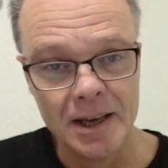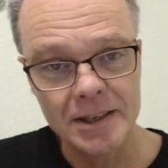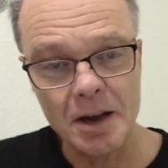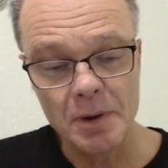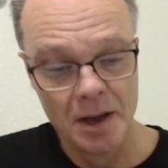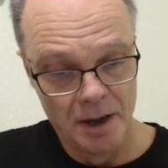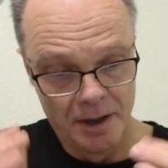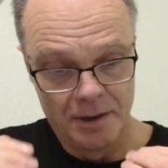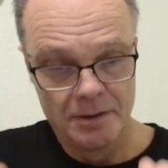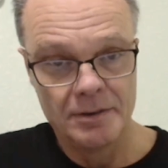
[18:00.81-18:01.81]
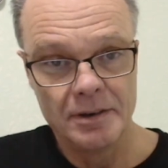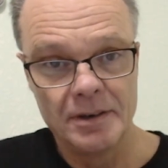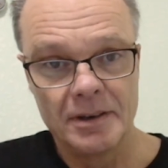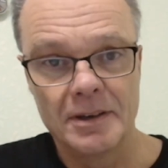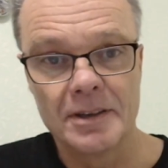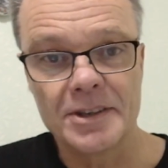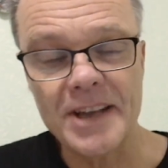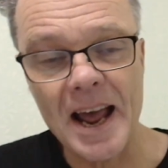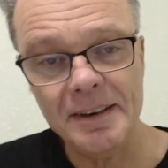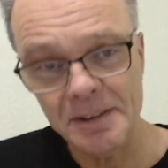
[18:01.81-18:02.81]
So
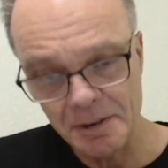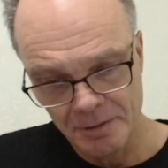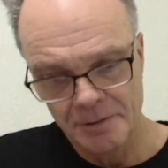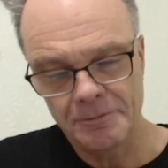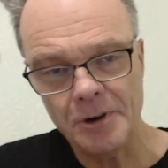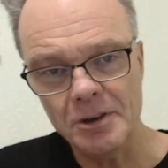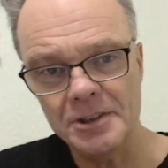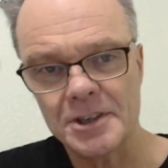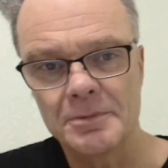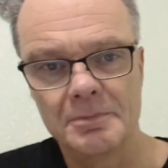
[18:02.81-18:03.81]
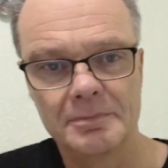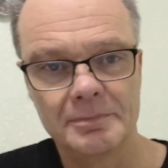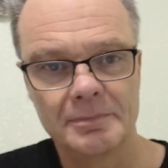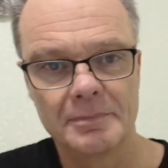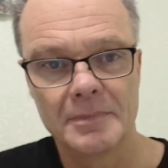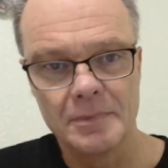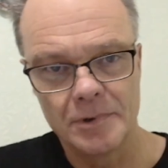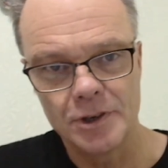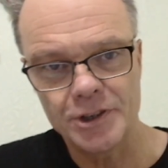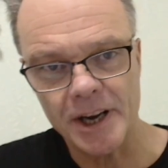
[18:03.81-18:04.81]
sand front,
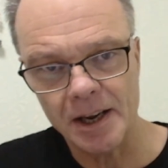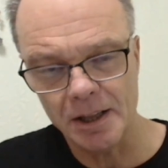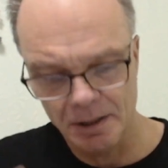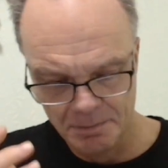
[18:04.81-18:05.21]
shingle